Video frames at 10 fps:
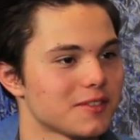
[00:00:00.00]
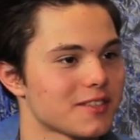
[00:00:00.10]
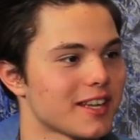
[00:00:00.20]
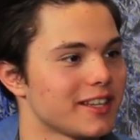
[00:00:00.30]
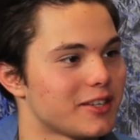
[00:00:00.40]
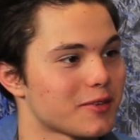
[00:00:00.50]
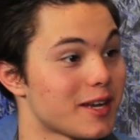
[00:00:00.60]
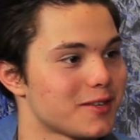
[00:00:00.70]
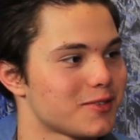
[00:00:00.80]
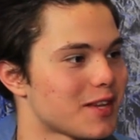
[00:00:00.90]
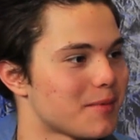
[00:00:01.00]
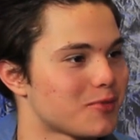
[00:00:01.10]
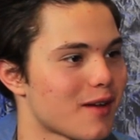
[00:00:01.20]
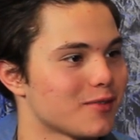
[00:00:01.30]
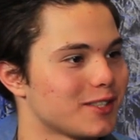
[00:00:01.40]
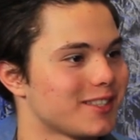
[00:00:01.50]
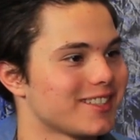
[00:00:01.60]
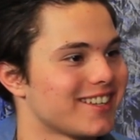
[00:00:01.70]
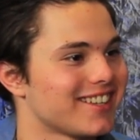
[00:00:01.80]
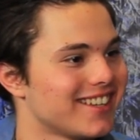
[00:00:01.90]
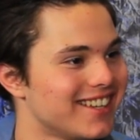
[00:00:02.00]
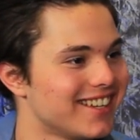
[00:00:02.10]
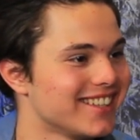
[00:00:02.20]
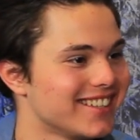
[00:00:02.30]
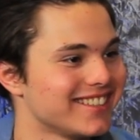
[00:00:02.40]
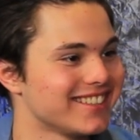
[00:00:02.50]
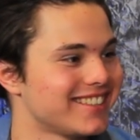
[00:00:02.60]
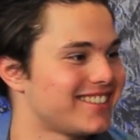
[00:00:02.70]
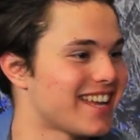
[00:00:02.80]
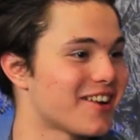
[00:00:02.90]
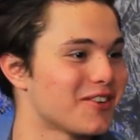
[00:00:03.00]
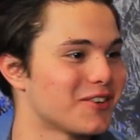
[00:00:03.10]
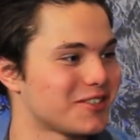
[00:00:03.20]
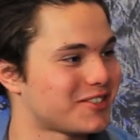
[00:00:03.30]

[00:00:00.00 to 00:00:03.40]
slightly deranged, time-traveling terror slightly child.